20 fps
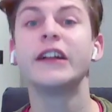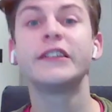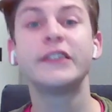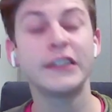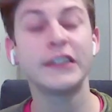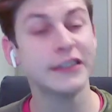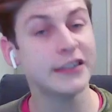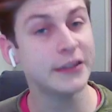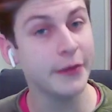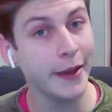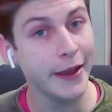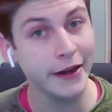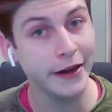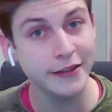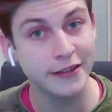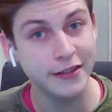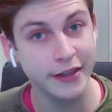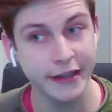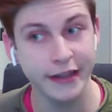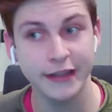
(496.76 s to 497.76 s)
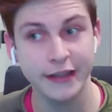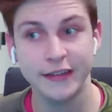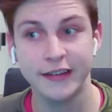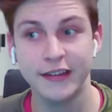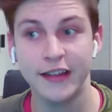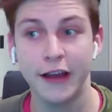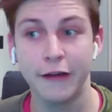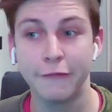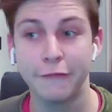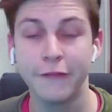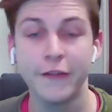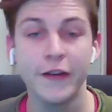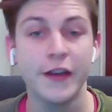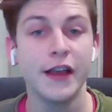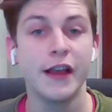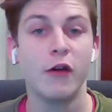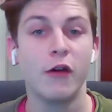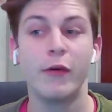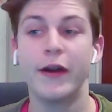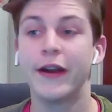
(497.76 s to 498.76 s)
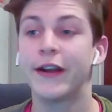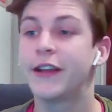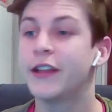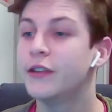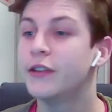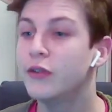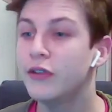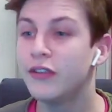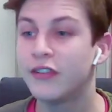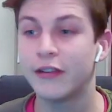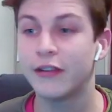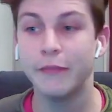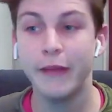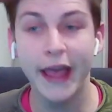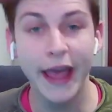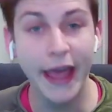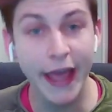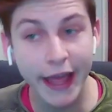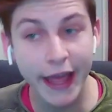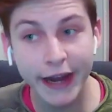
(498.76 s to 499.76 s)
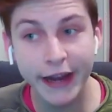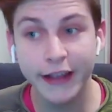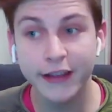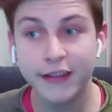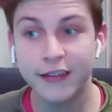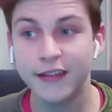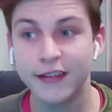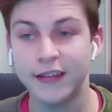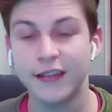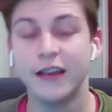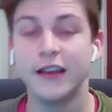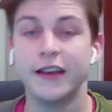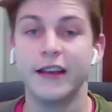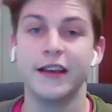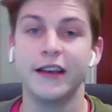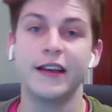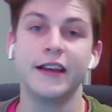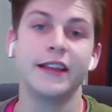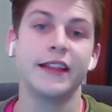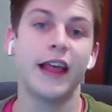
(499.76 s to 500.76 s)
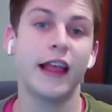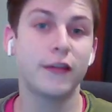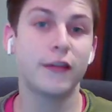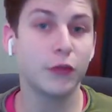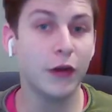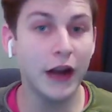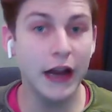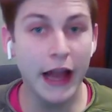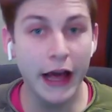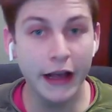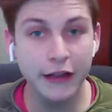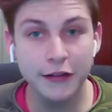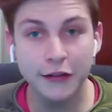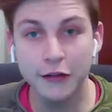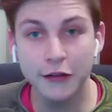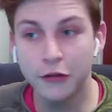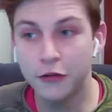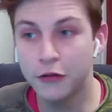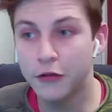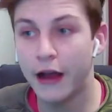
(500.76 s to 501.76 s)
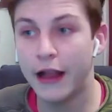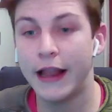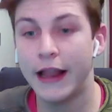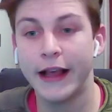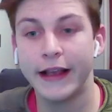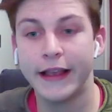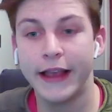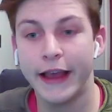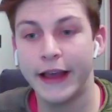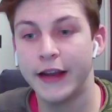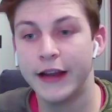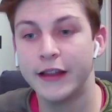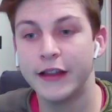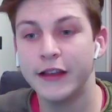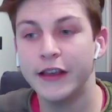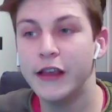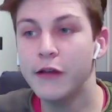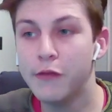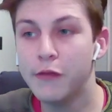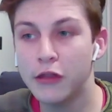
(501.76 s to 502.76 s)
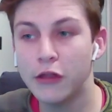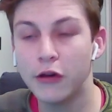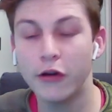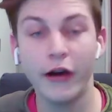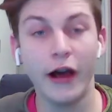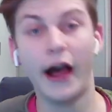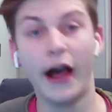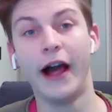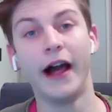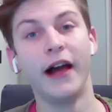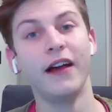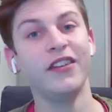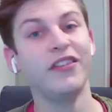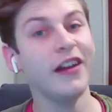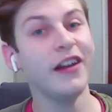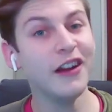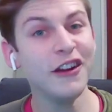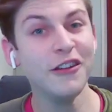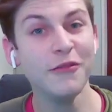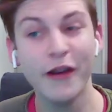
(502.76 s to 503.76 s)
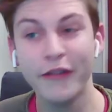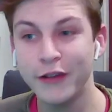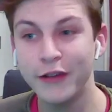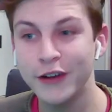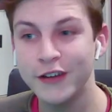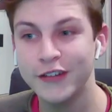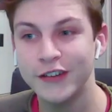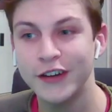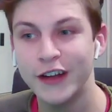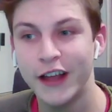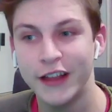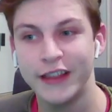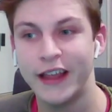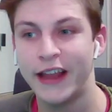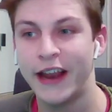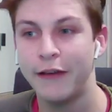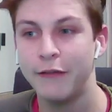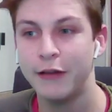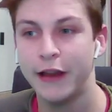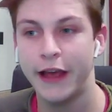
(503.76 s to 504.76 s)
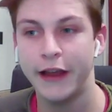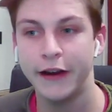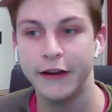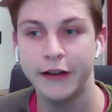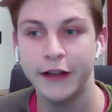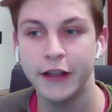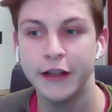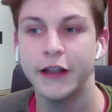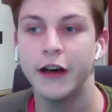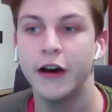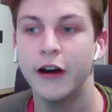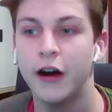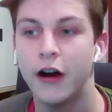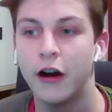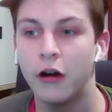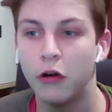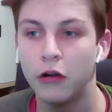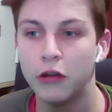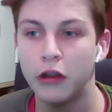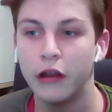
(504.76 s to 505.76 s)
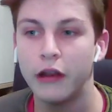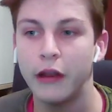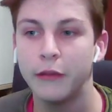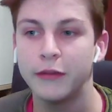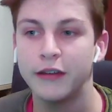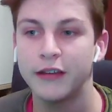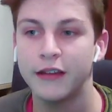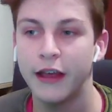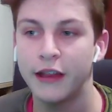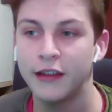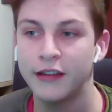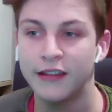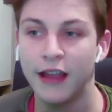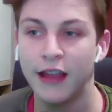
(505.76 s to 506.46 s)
just some entertaining stuff where I can do some edits. That's what I like to do. I like editing, even though generally my videos are not that heavily edited. Uh, hold on, let me get the